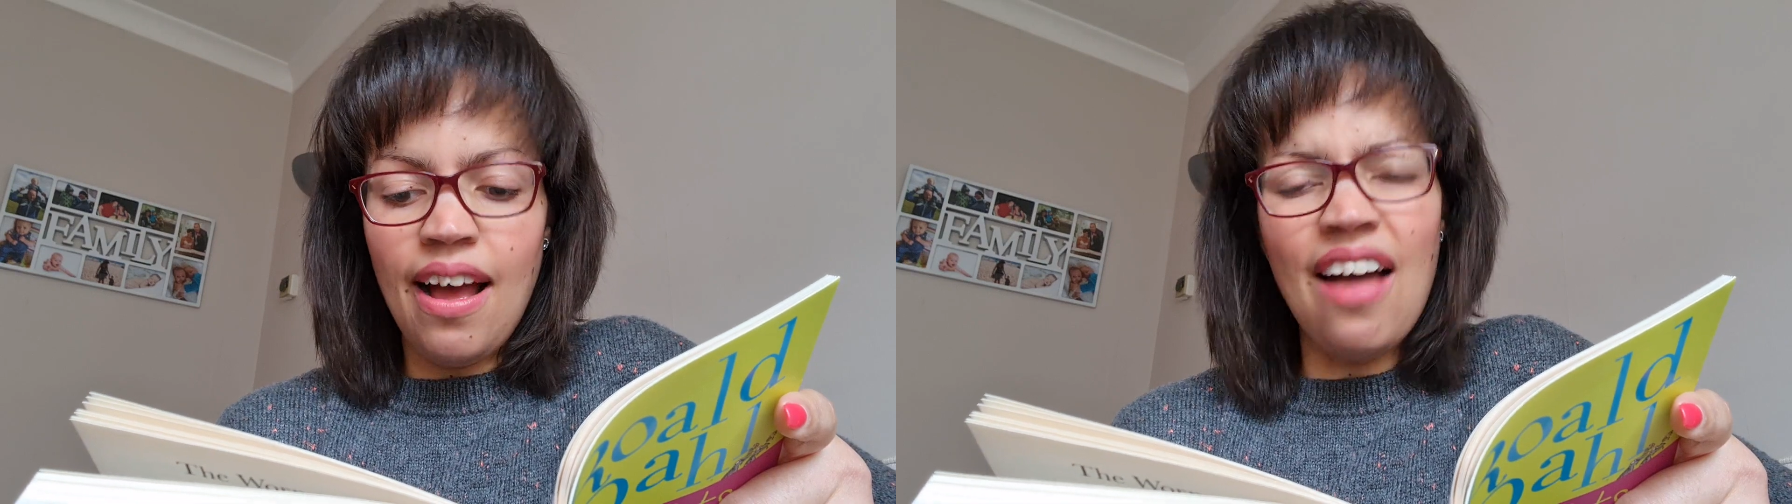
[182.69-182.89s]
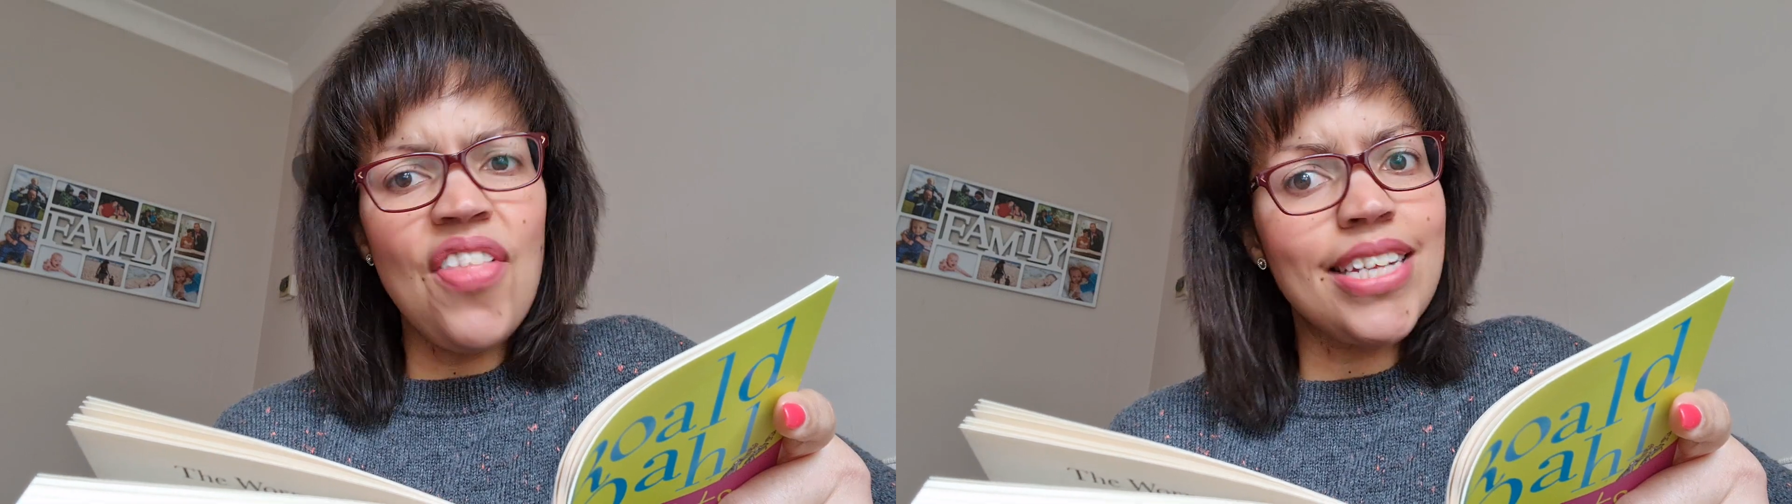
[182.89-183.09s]

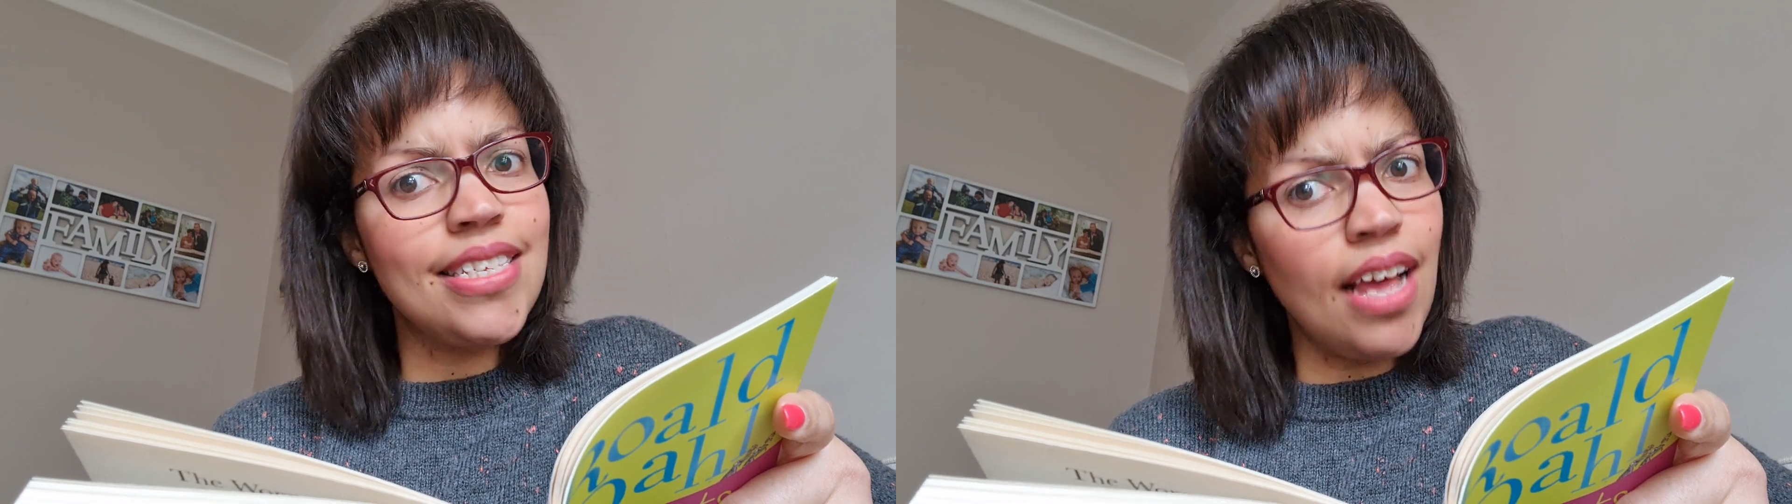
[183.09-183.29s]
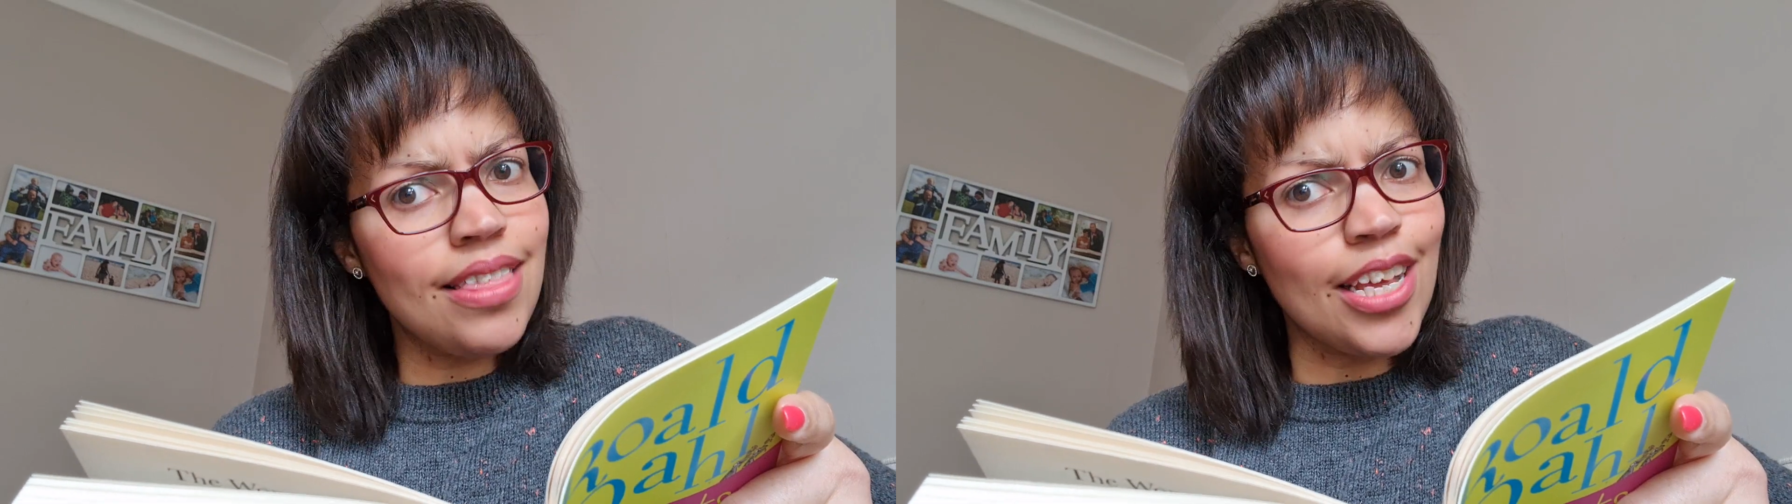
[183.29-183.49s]
and there's
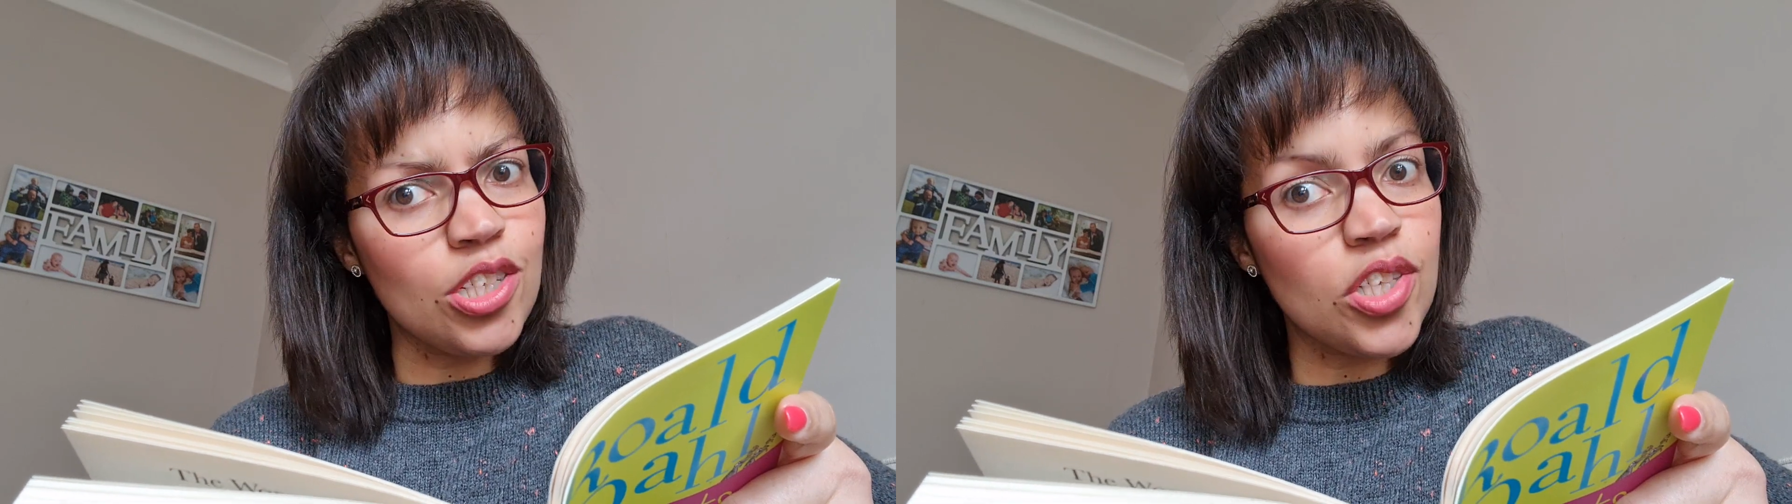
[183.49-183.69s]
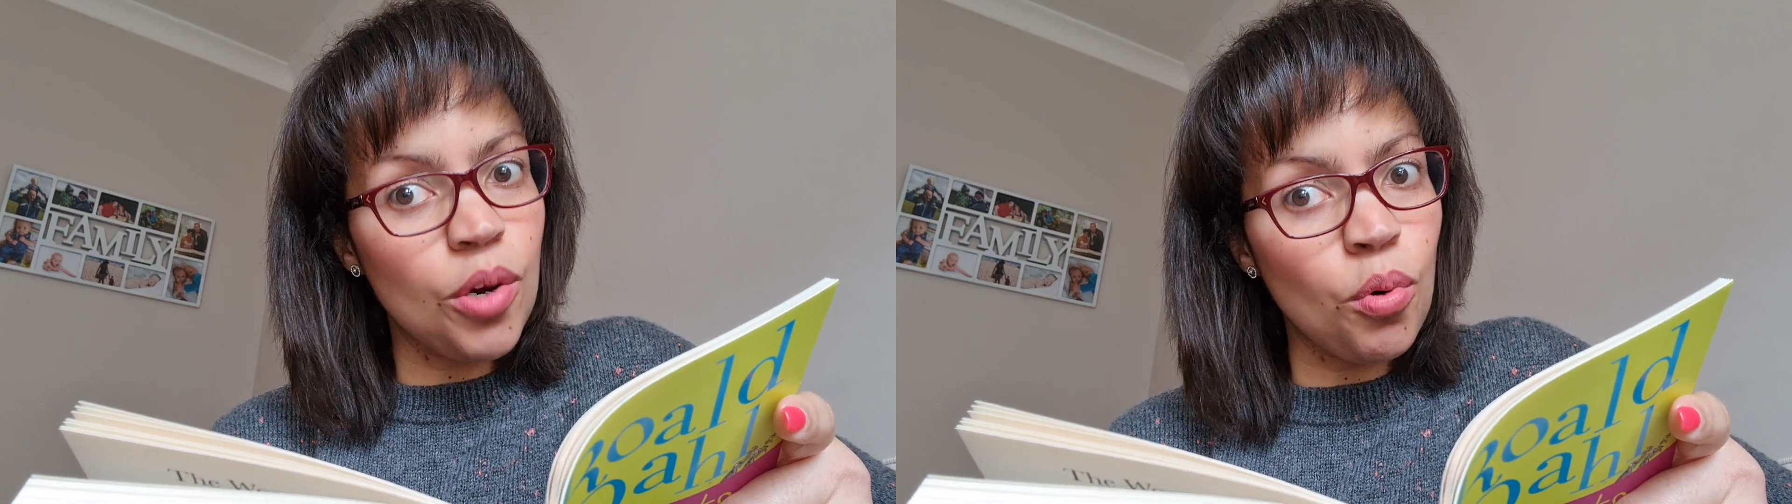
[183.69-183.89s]
nothing so